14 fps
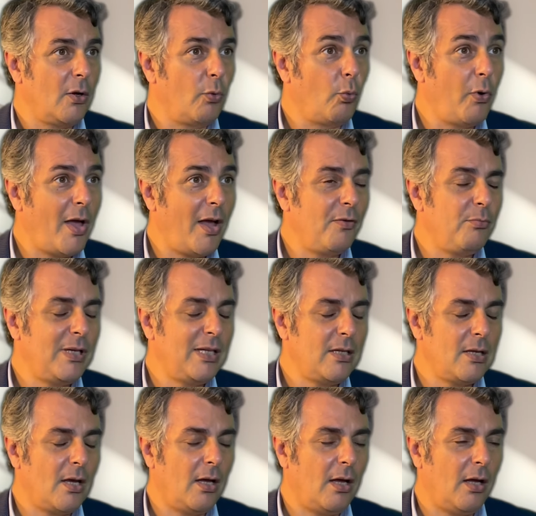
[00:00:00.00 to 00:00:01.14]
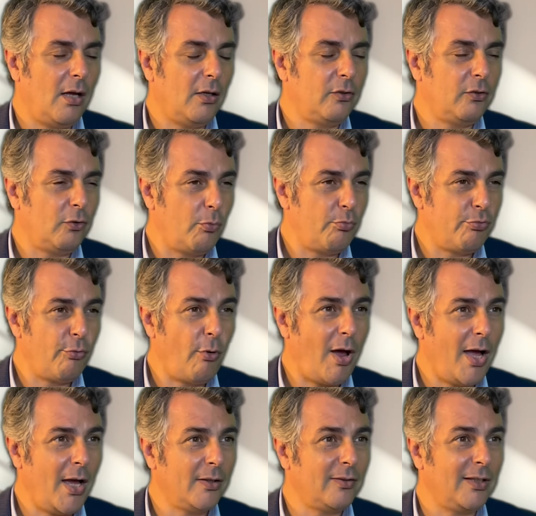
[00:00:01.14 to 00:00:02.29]
we have been
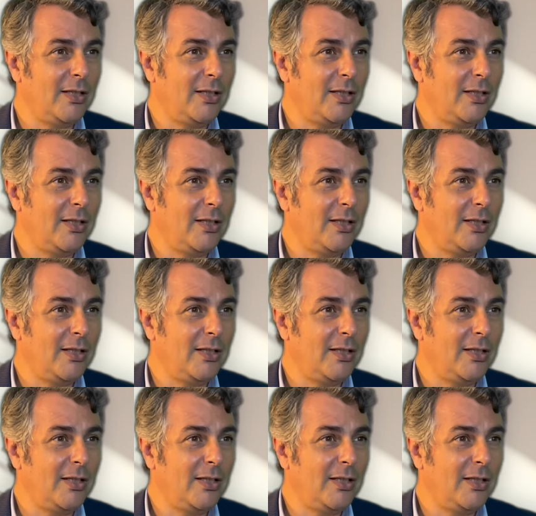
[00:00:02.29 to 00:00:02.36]
surprised